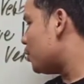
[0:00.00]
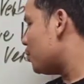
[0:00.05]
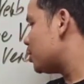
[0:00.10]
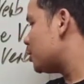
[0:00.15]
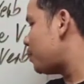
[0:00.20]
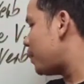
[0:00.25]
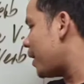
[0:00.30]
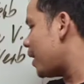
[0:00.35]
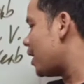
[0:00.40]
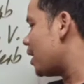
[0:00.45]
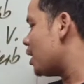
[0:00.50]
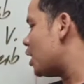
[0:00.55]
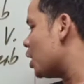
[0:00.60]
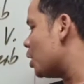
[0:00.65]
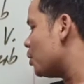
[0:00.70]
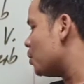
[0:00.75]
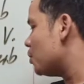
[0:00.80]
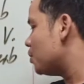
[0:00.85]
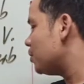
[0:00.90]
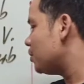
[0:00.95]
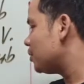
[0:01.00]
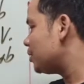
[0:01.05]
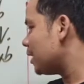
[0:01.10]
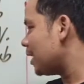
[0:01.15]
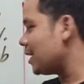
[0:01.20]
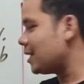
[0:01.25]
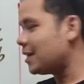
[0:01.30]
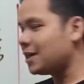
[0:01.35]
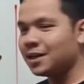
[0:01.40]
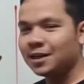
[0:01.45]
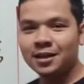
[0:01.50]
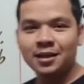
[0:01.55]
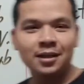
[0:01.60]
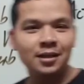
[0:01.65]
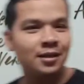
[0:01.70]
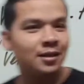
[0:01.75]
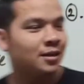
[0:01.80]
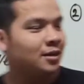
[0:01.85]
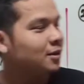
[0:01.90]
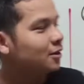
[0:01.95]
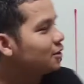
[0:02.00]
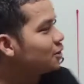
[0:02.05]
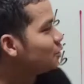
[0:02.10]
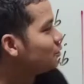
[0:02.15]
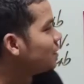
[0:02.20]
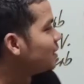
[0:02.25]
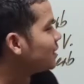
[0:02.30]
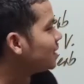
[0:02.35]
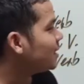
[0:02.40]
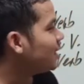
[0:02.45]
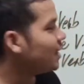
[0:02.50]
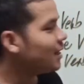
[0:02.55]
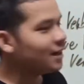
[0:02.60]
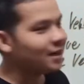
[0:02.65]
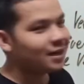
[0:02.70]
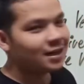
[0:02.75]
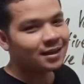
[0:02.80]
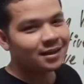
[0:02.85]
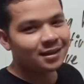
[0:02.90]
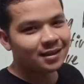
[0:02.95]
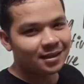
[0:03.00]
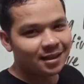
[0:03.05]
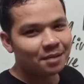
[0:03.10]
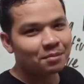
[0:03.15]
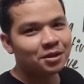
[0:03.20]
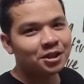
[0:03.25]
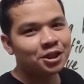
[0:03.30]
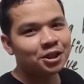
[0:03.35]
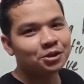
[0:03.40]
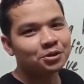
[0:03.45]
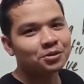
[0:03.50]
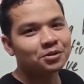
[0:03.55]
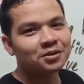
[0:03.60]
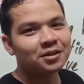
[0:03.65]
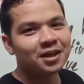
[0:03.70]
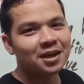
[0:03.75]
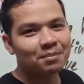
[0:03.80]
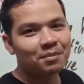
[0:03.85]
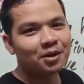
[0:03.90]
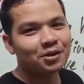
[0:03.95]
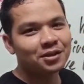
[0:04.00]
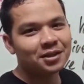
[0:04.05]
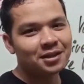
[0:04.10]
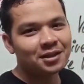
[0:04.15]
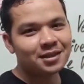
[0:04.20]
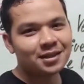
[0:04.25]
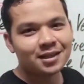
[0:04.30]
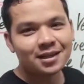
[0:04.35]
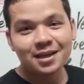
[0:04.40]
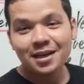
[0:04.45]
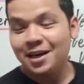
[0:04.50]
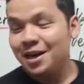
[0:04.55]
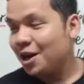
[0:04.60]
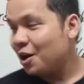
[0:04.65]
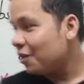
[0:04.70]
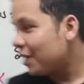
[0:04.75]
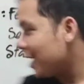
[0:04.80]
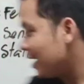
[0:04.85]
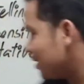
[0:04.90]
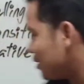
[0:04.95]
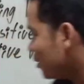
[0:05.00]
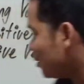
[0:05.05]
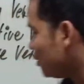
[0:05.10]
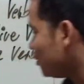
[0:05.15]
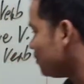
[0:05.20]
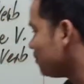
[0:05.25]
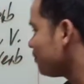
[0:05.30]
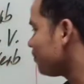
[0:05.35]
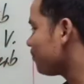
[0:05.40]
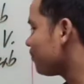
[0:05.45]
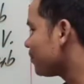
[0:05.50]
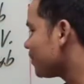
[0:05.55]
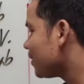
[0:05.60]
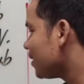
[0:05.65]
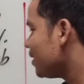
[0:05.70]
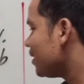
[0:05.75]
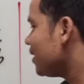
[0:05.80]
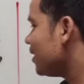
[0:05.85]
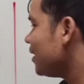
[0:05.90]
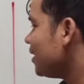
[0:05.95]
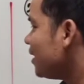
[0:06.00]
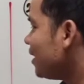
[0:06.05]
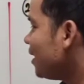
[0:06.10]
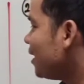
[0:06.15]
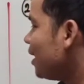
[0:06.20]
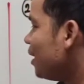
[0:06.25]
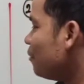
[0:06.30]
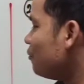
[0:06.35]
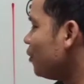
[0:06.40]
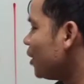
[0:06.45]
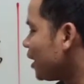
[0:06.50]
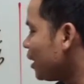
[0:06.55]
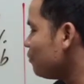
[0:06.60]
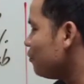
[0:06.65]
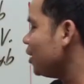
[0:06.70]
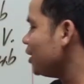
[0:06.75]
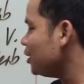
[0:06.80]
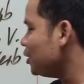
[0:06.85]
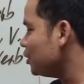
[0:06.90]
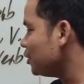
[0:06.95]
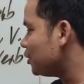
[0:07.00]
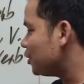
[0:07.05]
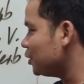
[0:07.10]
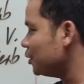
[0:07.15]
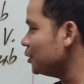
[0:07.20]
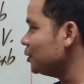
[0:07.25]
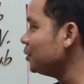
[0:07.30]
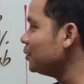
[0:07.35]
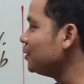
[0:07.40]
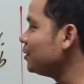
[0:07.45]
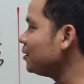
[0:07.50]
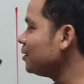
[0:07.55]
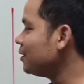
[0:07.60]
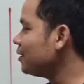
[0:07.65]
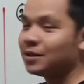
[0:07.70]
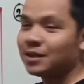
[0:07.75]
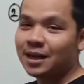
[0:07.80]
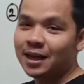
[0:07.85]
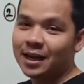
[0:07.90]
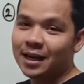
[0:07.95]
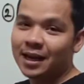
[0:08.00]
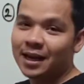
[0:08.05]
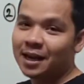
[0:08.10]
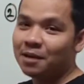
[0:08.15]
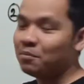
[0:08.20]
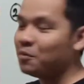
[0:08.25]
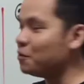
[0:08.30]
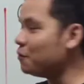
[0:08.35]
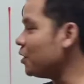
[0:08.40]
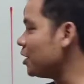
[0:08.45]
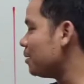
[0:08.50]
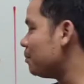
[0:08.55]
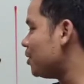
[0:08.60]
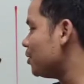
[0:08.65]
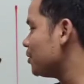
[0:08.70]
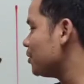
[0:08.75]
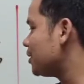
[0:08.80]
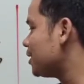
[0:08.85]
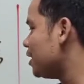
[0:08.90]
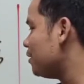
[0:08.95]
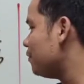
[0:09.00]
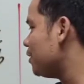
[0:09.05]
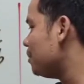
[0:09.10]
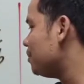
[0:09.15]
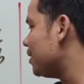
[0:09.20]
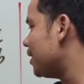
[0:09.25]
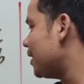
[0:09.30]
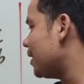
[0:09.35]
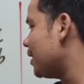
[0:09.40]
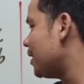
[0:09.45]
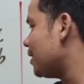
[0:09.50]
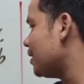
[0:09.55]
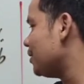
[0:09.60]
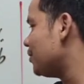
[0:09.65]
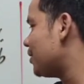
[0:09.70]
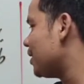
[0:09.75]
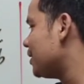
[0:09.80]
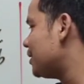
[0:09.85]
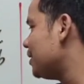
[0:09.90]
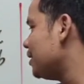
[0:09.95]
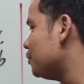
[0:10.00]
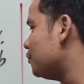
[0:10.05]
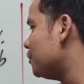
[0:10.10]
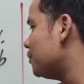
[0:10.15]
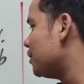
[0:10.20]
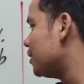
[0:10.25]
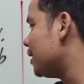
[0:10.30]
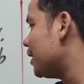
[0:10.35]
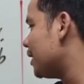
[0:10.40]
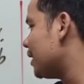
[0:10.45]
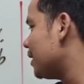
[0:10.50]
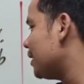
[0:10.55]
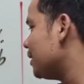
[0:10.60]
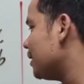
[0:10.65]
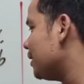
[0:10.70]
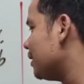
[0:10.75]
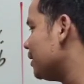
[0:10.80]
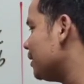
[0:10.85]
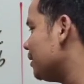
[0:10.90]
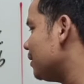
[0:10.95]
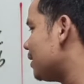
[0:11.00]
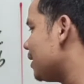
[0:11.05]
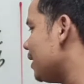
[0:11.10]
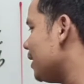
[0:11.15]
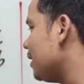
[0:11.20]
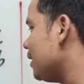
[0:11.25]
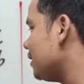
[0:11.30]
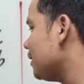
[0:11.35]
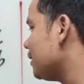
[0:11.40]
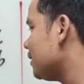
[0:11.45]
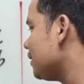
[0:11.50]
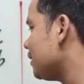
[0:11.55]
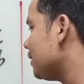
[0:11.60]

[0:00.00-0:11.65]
speak, go, take, you will see in number two about this. Okay, so what I want you to see in number one about state verb, like you can see the word like, okay,